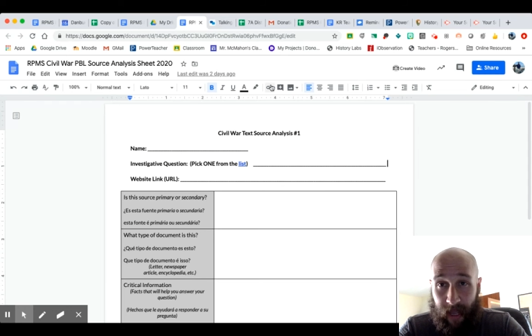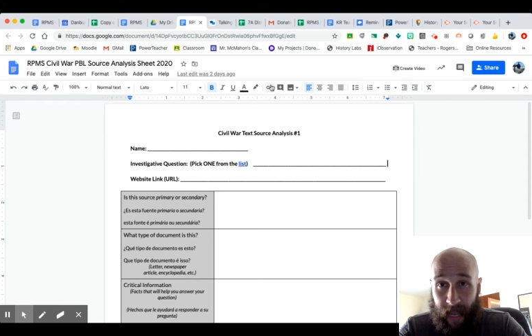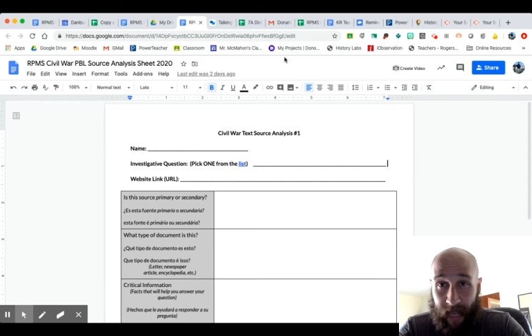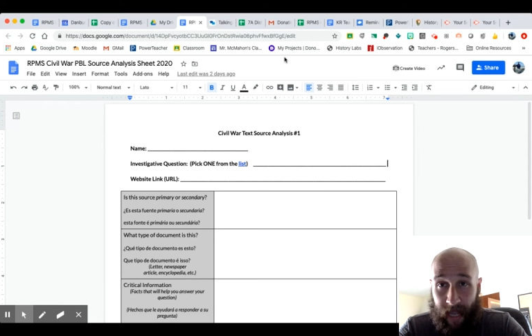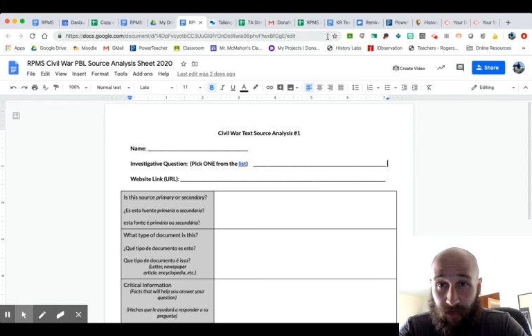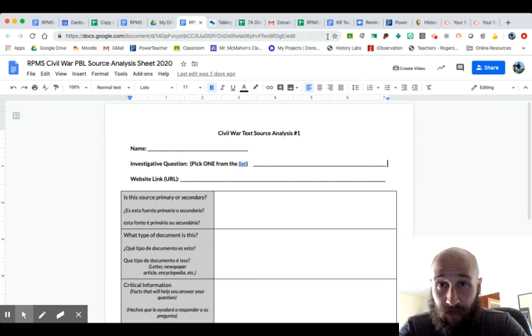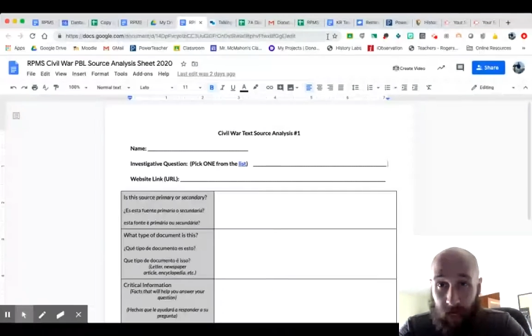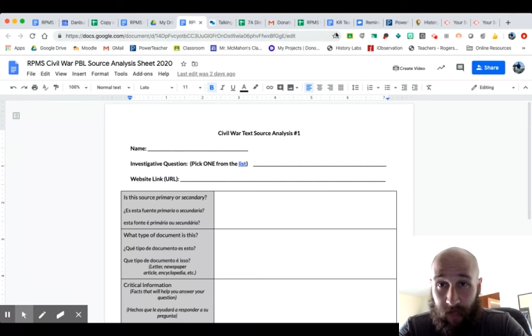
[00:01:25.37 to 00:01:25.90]

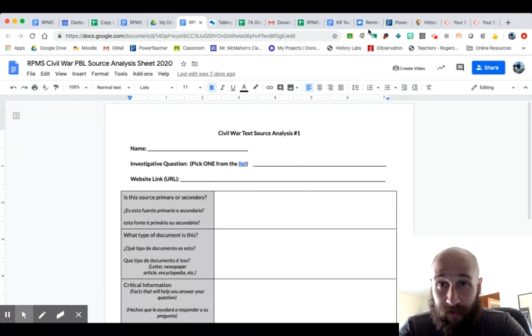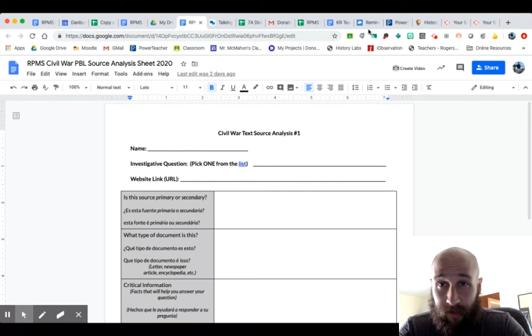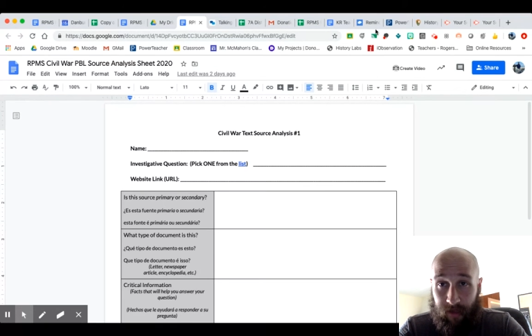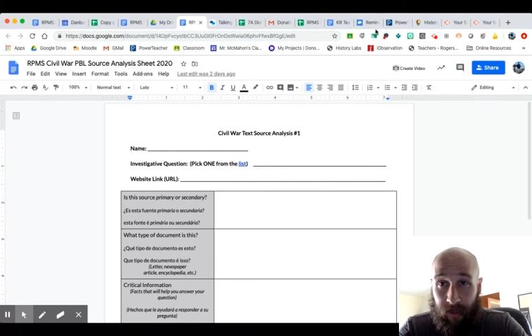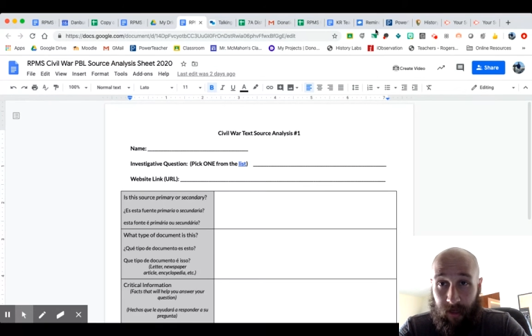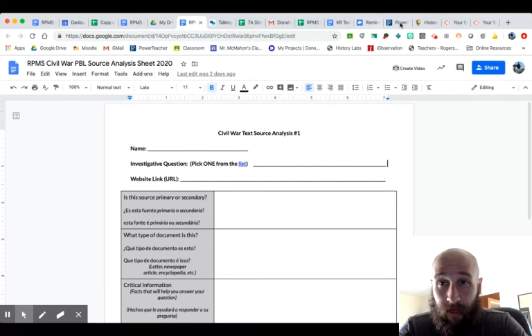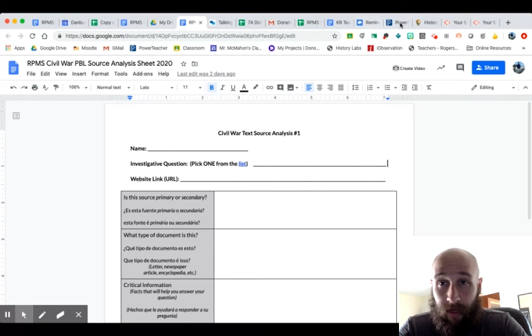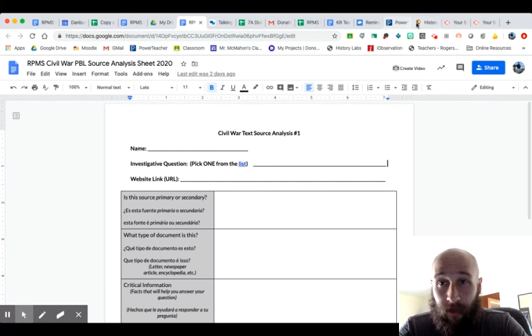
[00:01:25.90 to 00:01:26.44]
address.
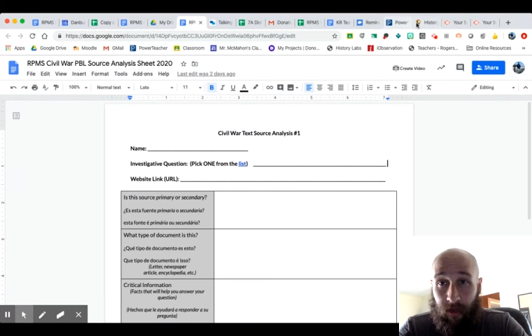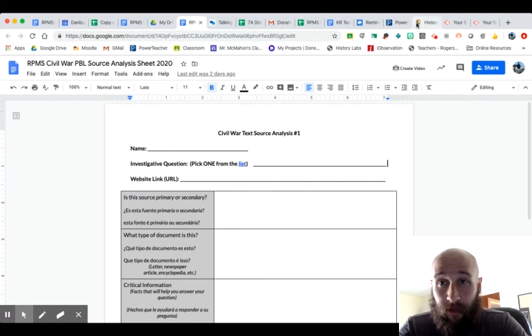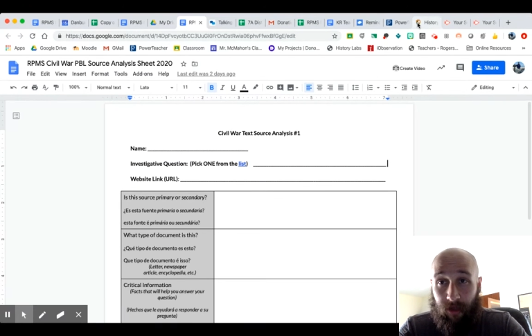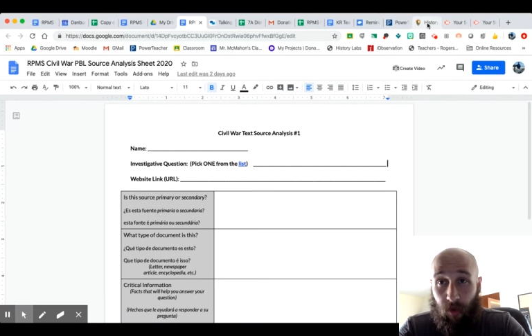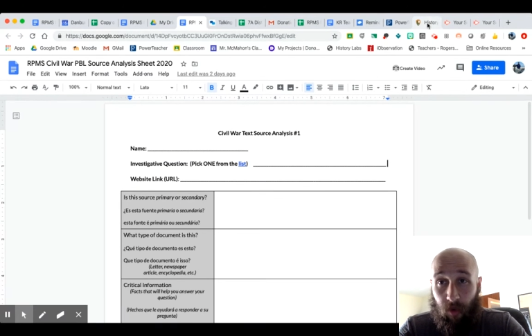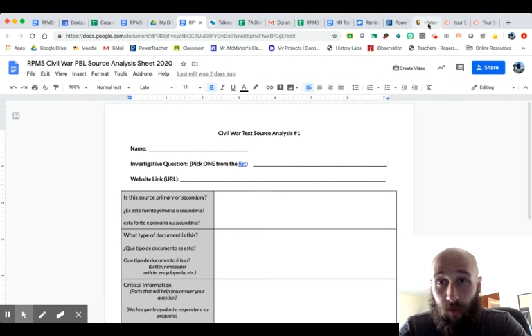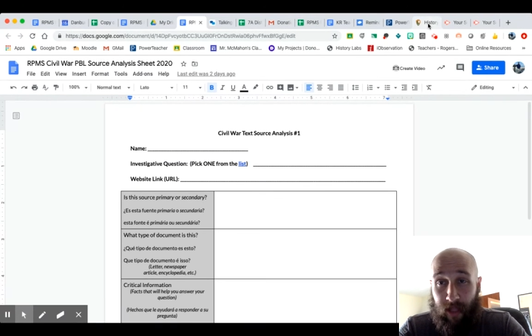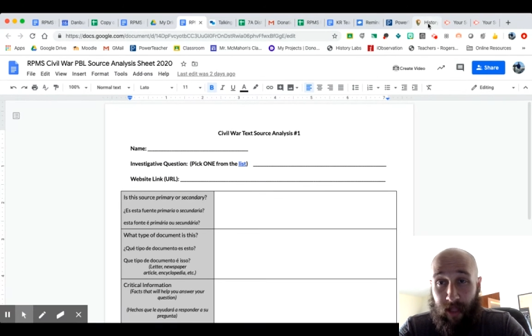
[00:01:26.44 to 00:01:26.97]
So
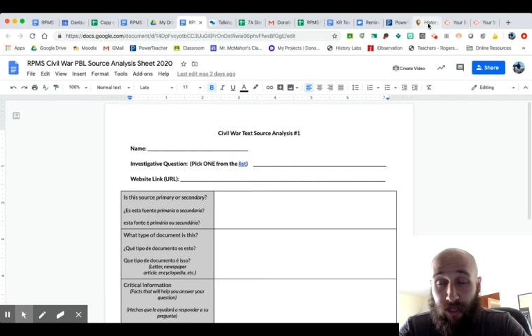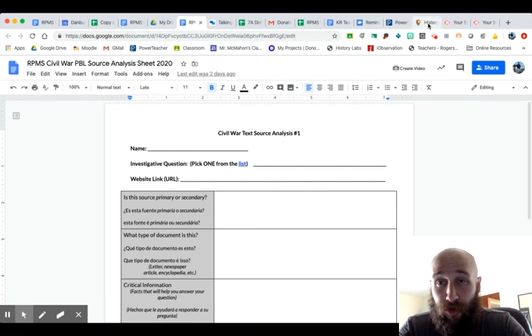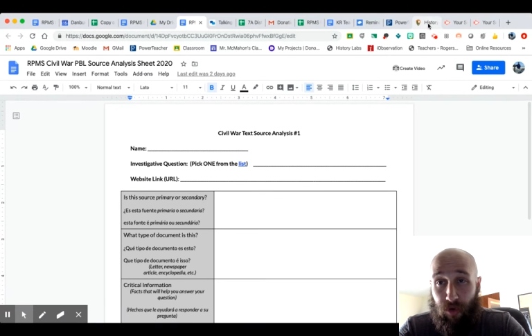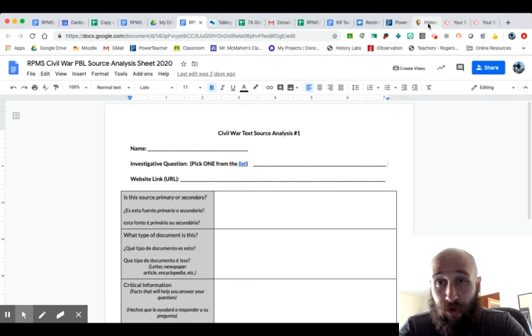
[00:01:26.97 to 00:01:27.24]
when you